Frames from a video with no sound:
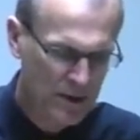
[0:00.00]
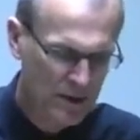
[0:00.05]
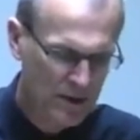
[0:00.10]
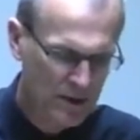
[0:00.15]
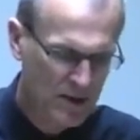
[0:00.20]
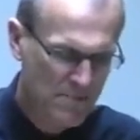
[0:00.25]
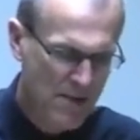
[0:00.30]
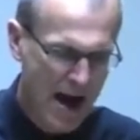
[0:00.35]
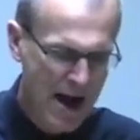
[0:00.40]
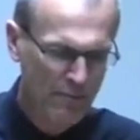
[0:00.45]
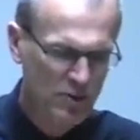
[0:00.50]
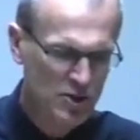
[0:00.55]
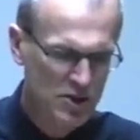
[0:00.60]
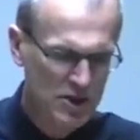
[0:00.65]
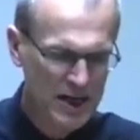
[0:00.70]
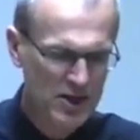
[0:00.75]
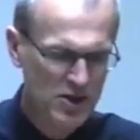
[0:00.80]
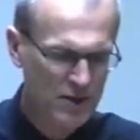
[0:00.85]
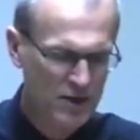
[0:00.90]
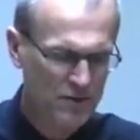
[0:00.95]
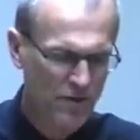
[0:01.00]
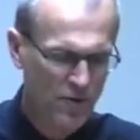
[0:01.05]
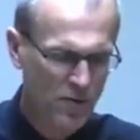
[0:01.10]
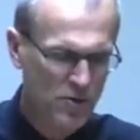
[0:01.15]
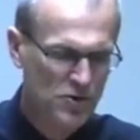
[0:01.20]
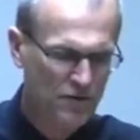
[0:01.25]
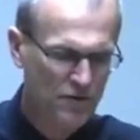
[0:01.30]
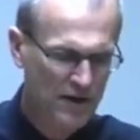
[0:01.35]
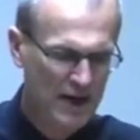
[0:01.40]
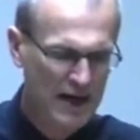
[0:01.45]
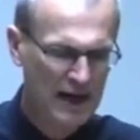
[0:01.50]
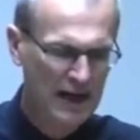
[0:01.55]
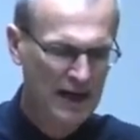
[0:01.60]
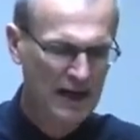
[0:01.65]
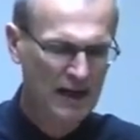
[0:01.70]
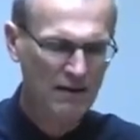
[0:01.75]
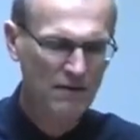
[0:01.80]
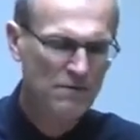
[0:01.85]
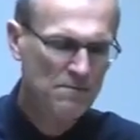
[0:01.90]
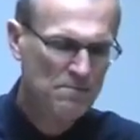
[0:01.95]
the Bible says in verse
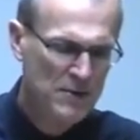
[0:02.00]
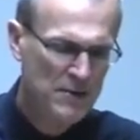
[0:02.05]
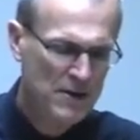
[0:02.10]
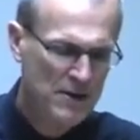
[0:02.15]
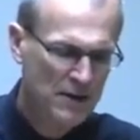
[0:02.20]
5,